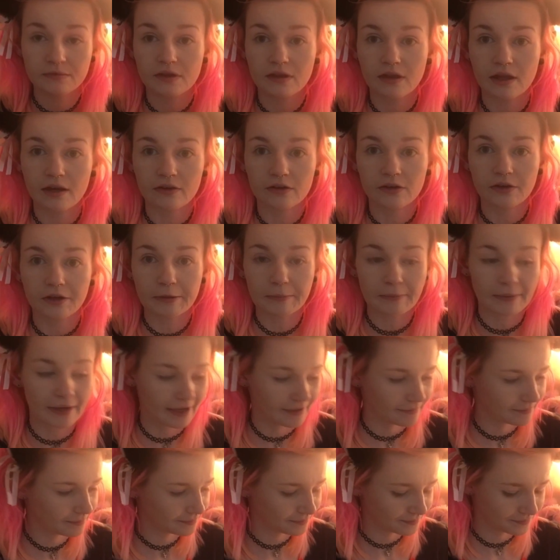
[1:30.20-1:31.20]
they're a
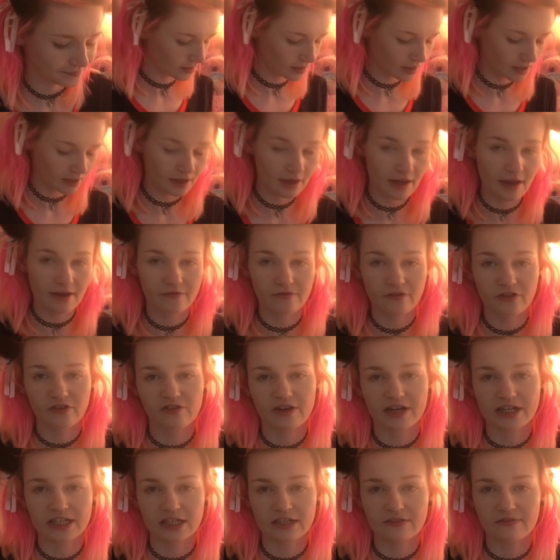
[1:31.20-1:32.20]
nightmare. And then for the
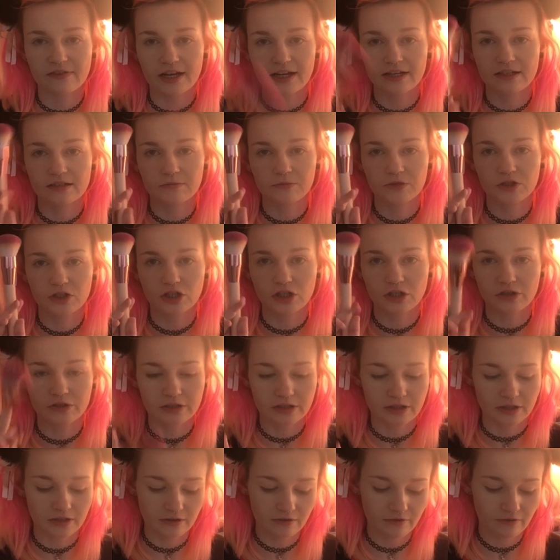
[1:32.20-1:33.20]
rest of the face, I'm just going to use
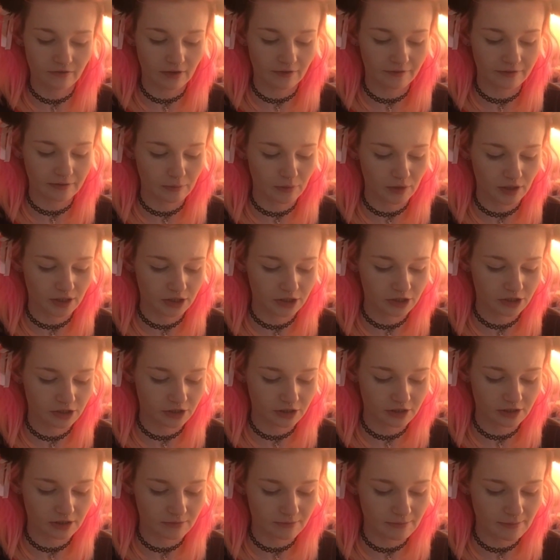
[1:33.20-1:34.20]
a fluffy brush
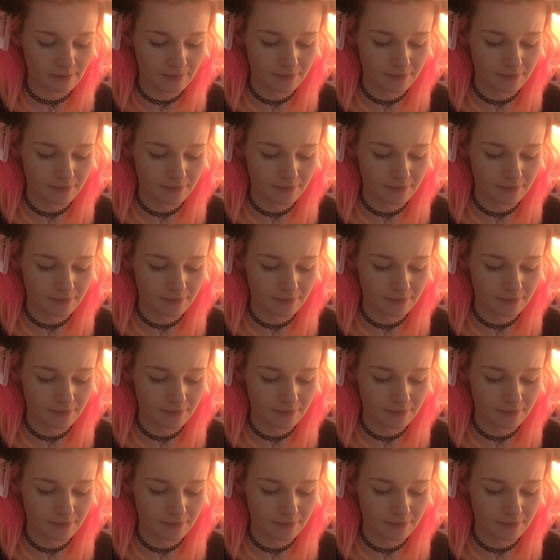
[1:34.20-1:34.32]
just to